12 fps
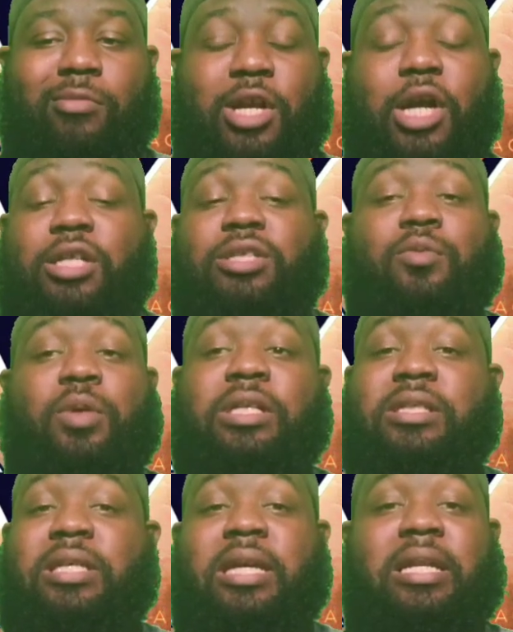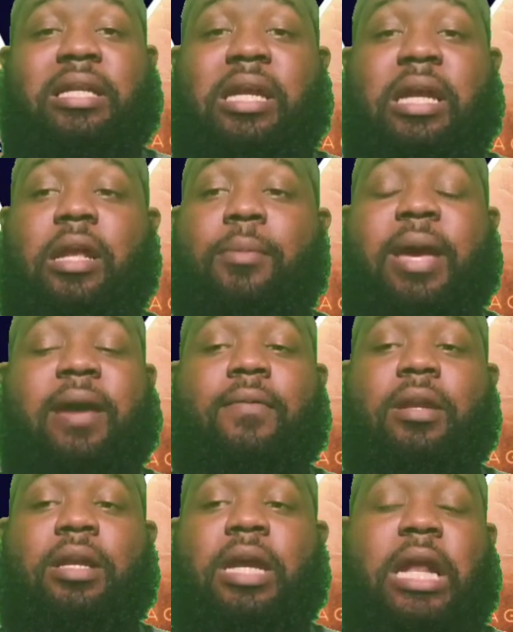Carson Wentz can end up
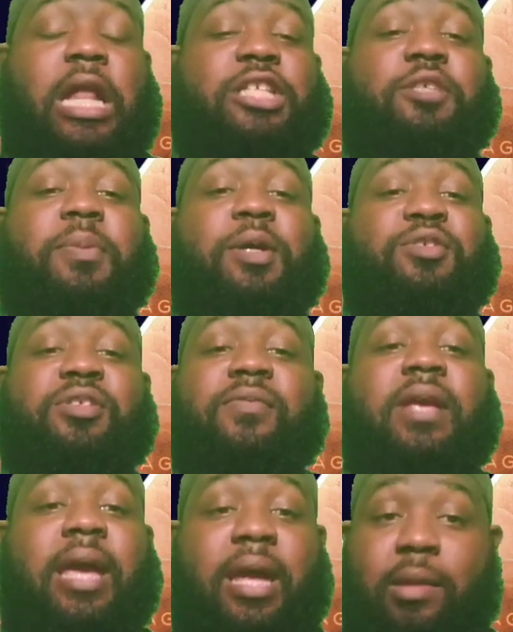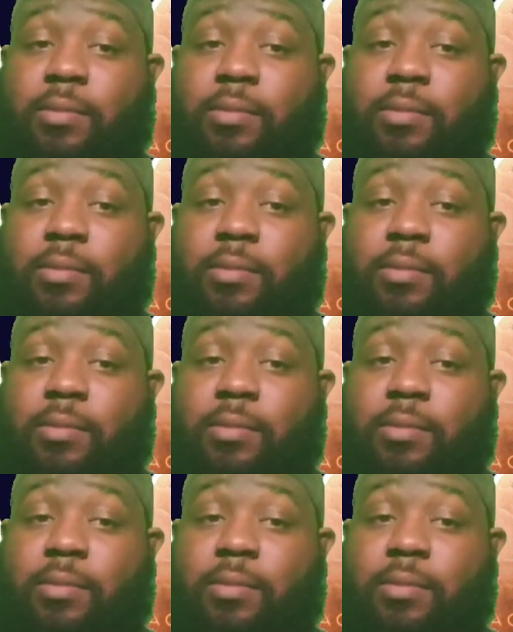having an explosive game.